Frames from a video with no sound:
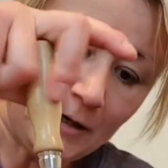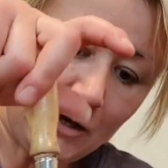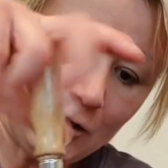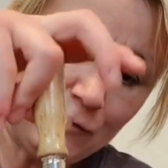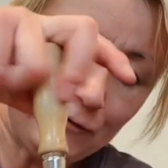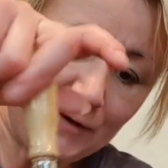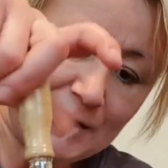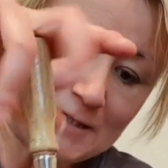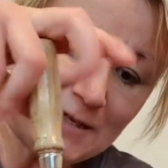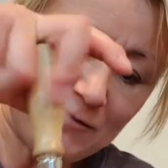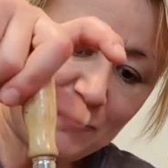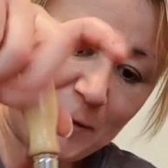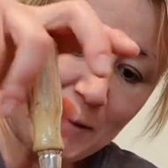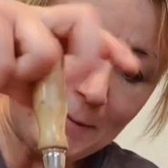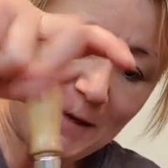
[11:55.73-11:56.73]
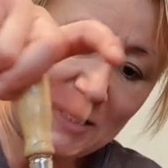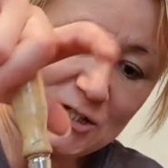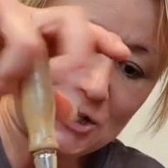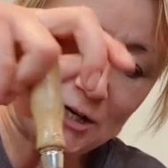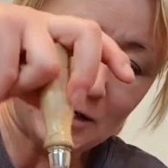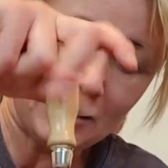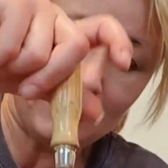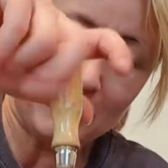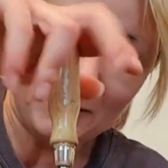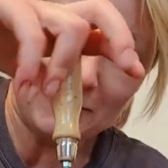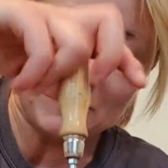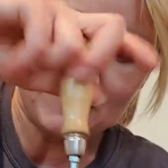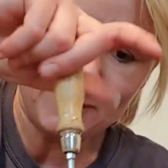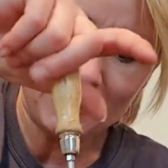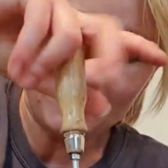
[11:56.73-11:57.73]
hopefully, as if by magic, I'll be
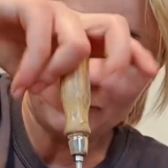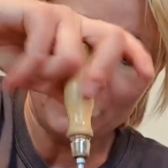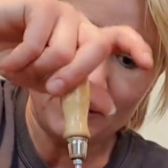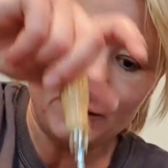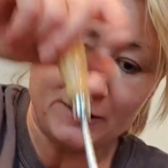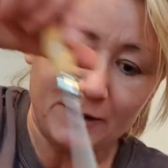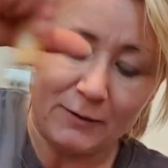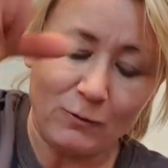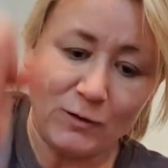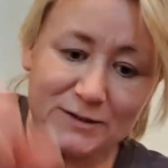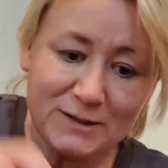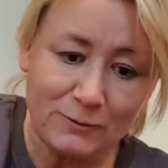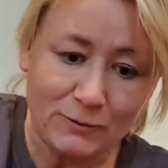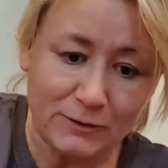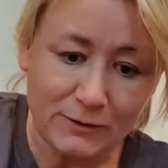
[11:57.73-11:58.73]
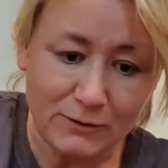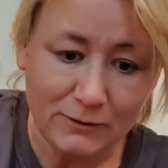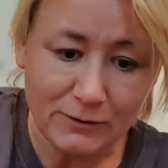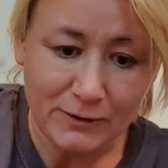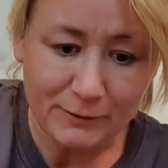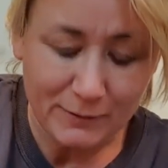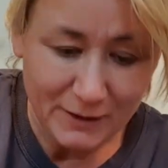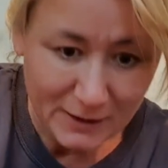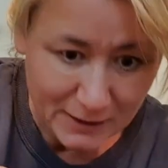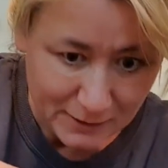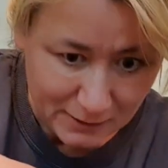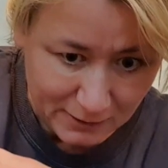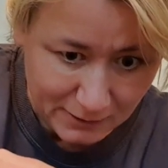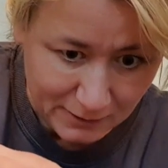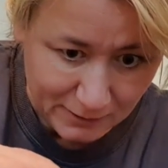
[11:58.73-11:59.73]
able to make it work again. Why is that one not going in?